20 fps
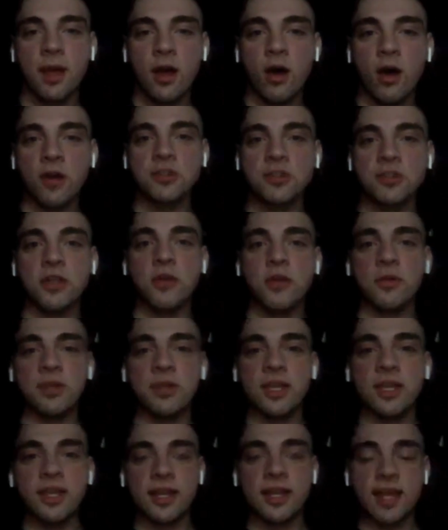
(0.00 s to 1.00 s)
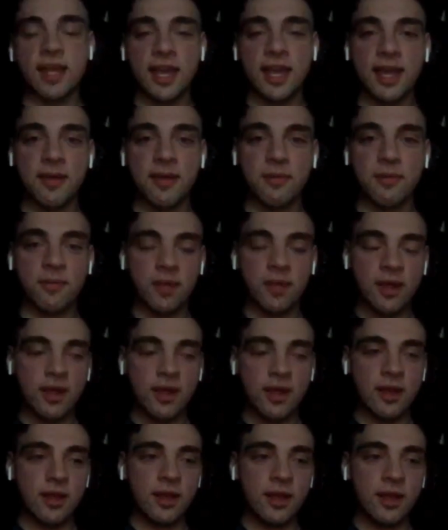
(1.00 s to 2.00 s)
Also, him
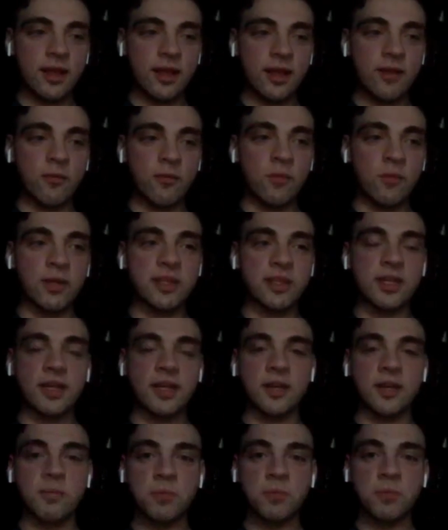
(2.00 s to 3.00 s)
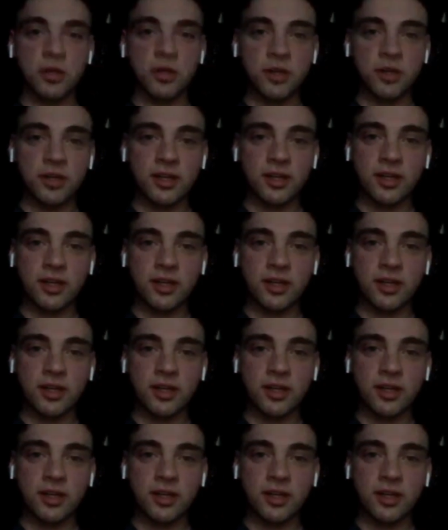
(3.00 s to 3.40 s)
with the Amir